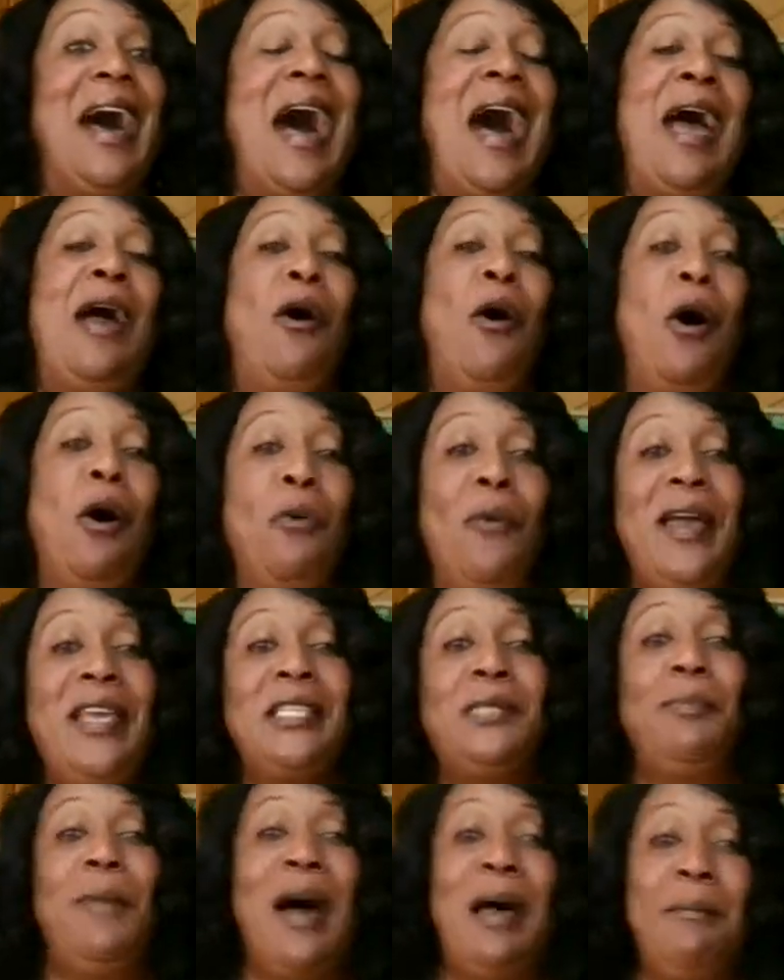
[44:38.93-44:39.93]
I
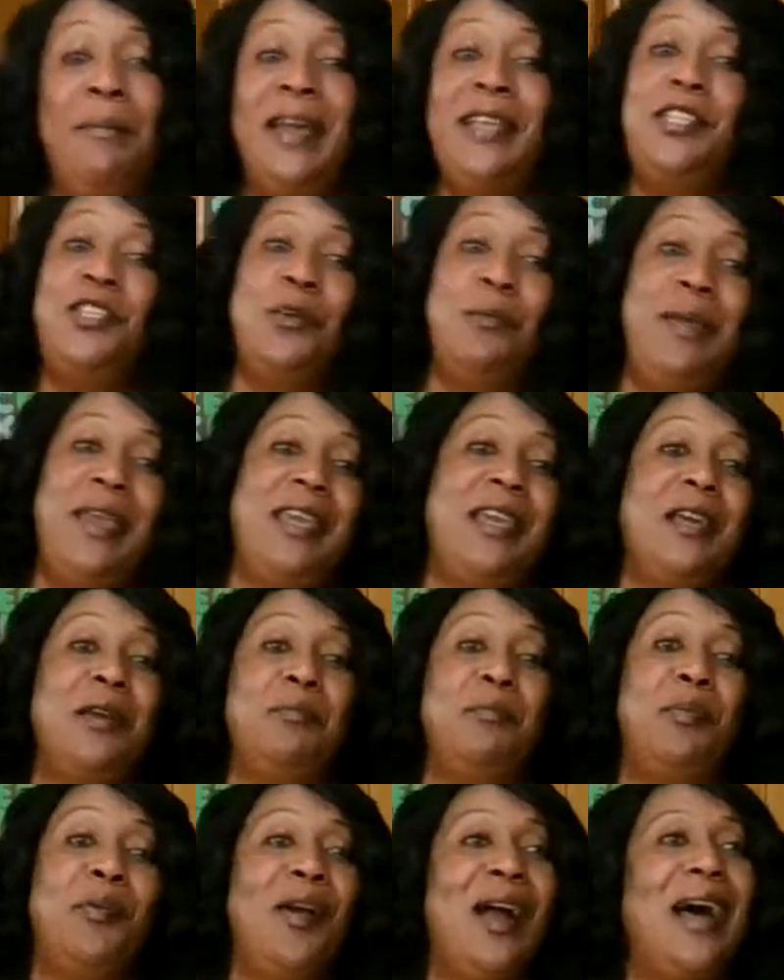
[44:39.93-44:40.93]
always buy my
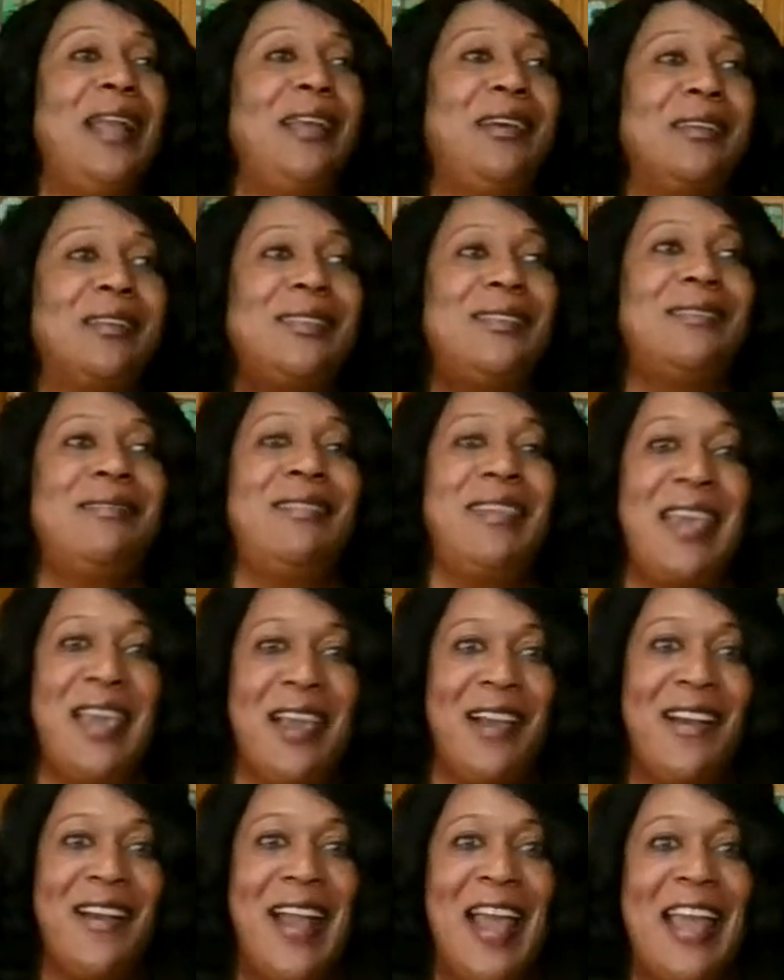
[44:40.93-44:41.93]
Jamaican products
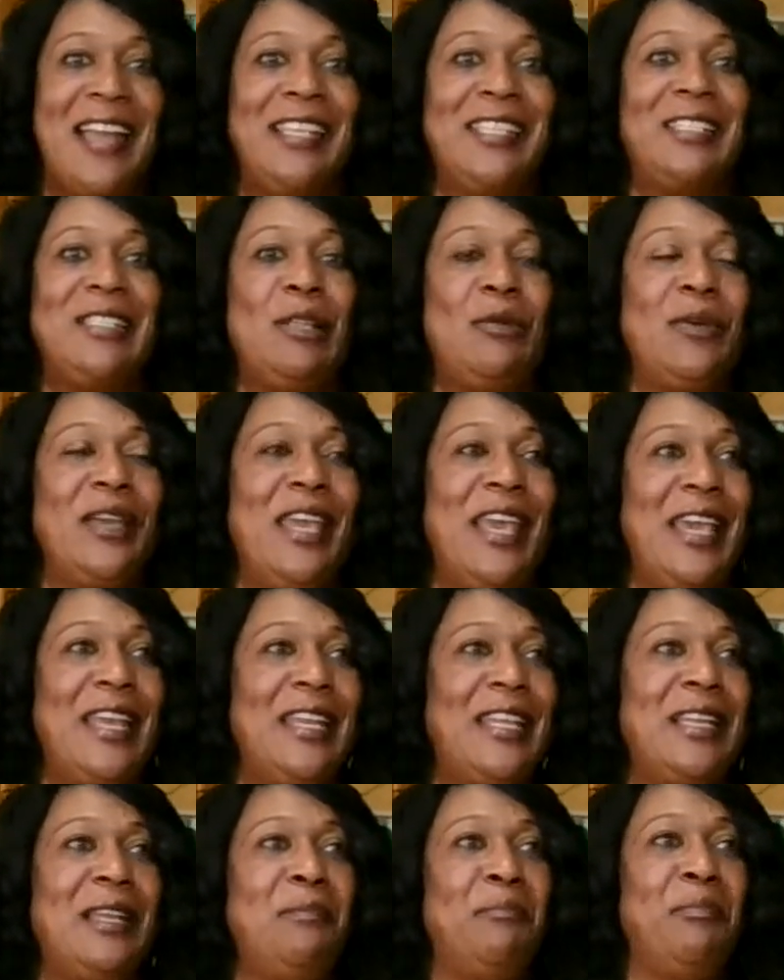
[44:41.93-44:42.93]
there, and it's
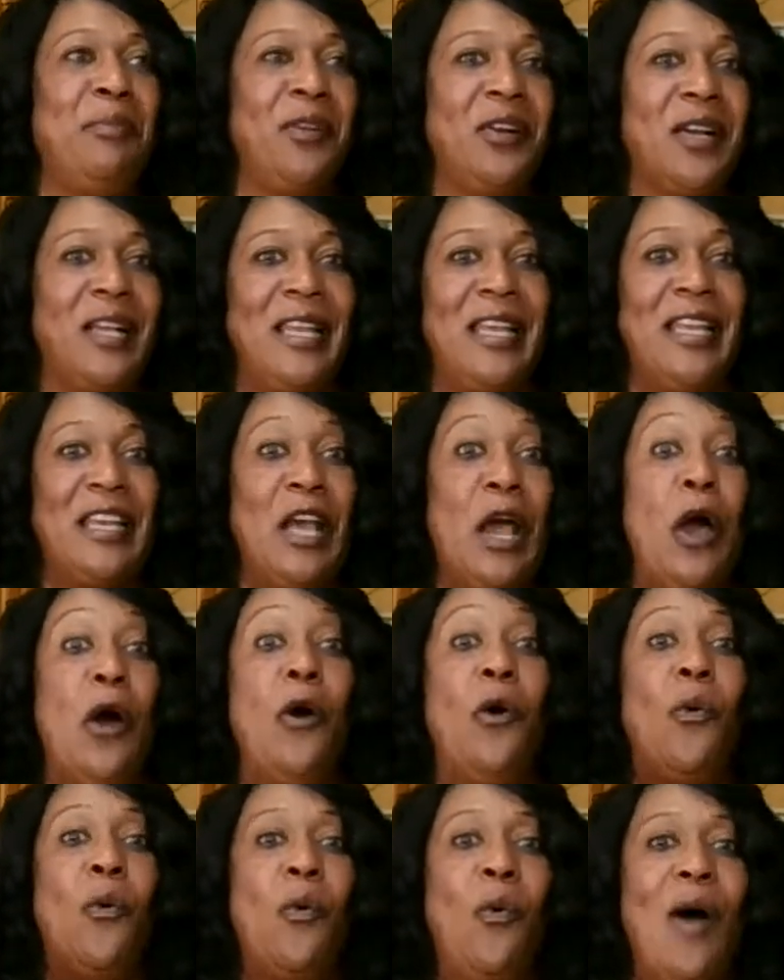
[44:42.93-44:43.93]
located in Brooklyn.
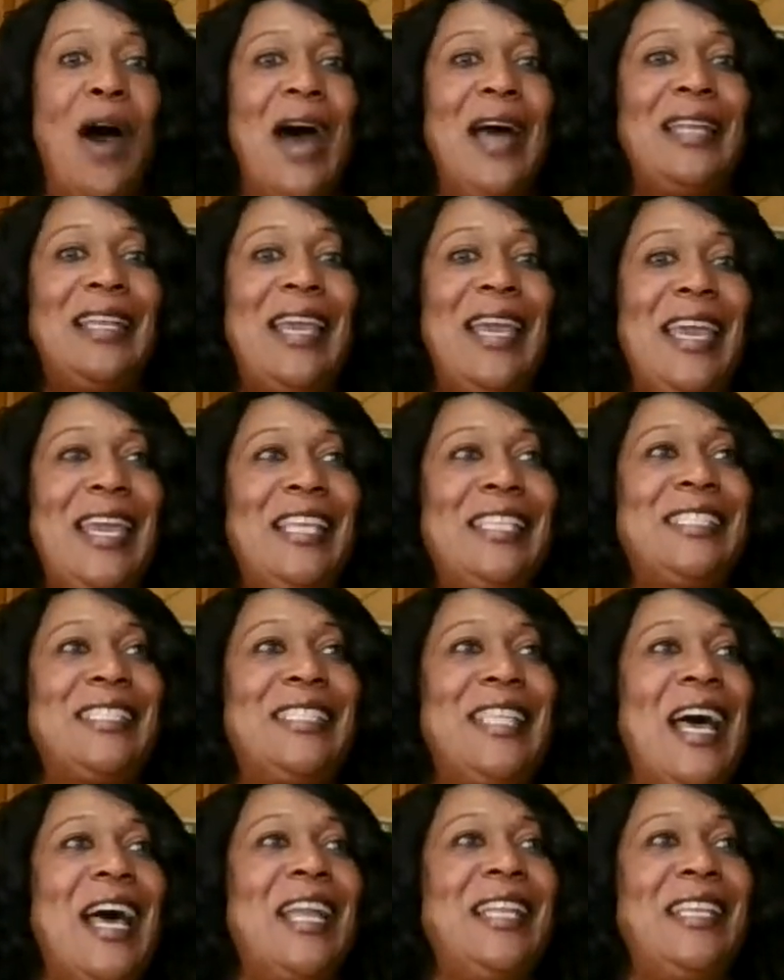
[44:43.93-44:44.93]
What is
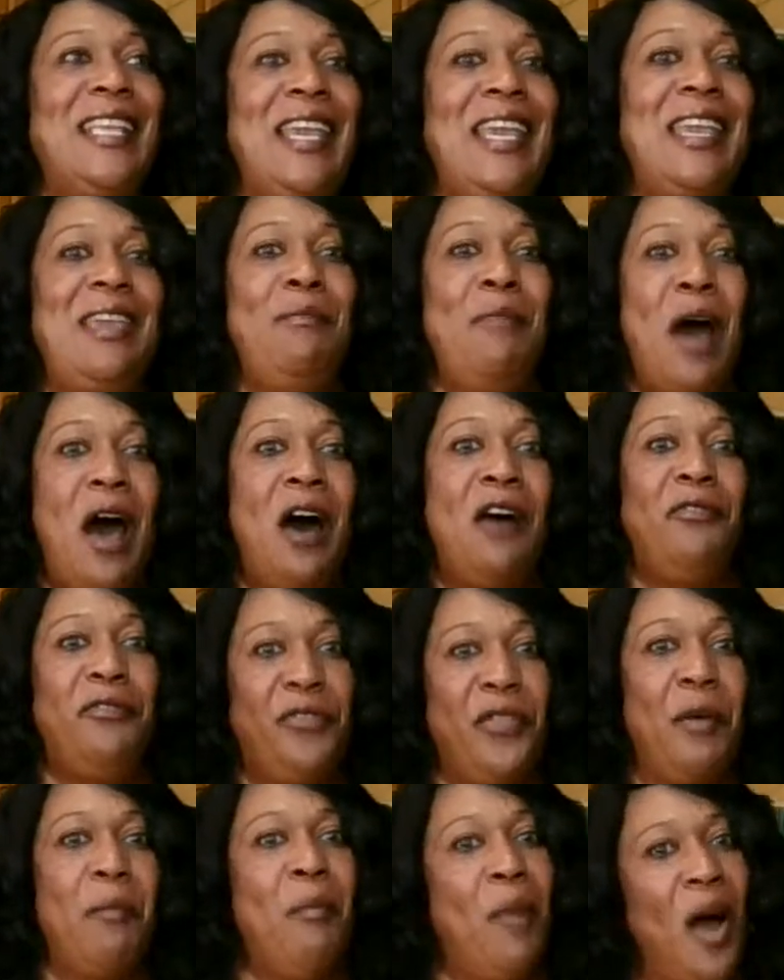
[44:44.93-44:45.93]
the name of
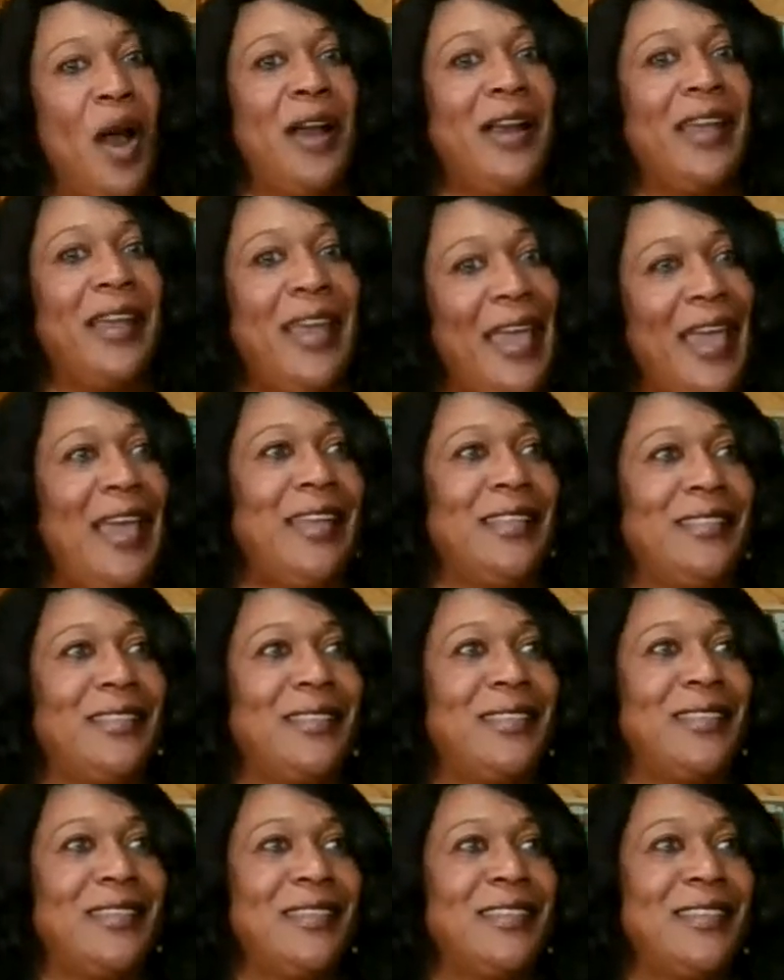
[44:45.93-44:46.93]
the
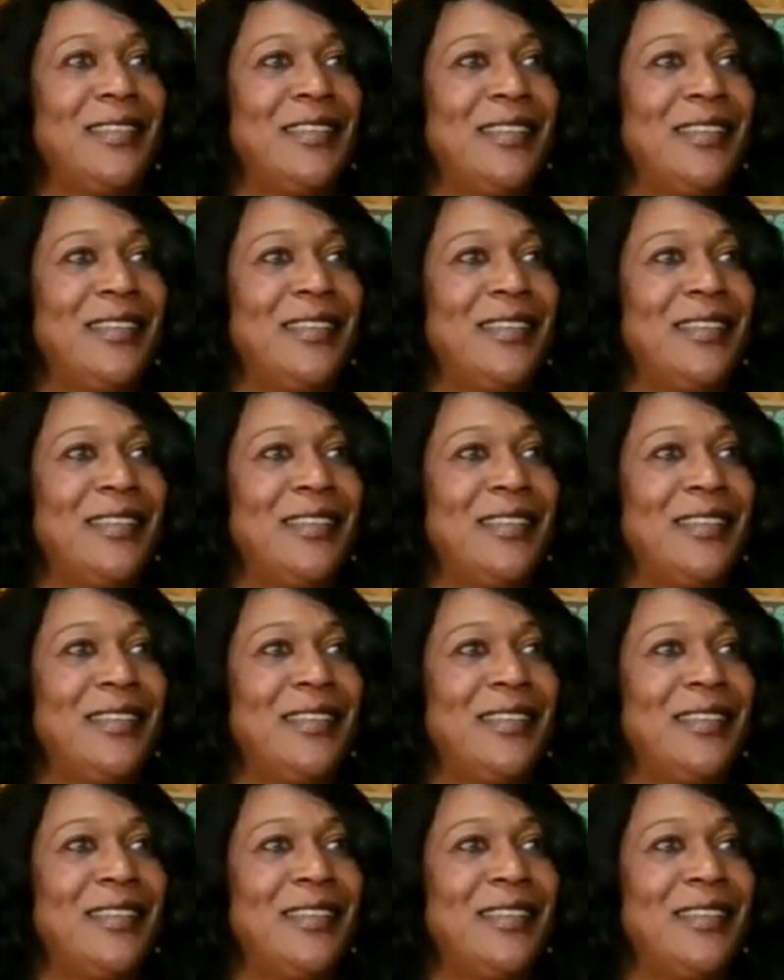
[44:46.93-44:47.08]
market?